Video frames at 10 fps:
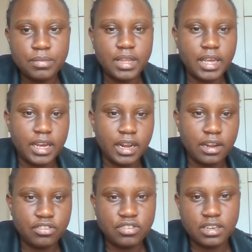
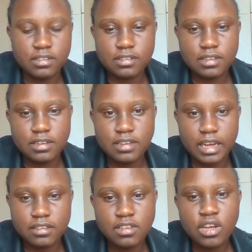English in its
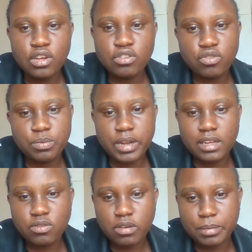syntax. So when I
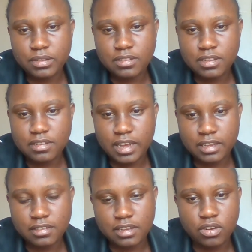talk about syntax
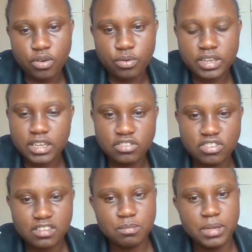in coding, it
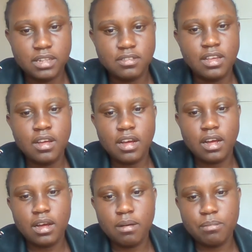just means
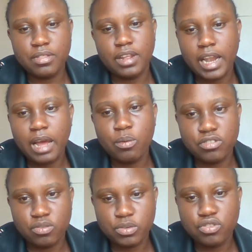the language in
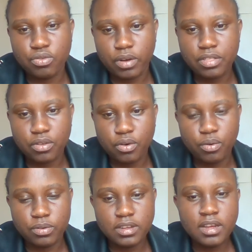which you write the code.
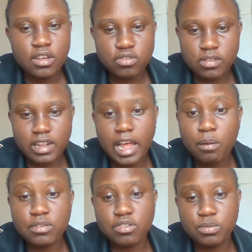So the
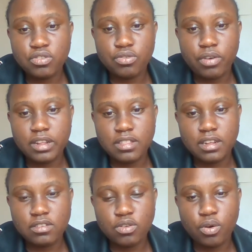language in which you write
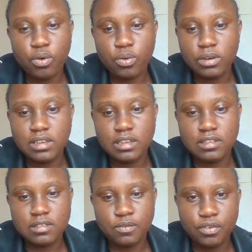that code is
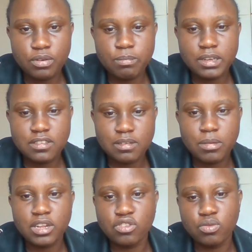very much similar
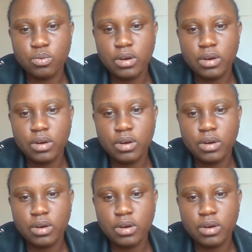to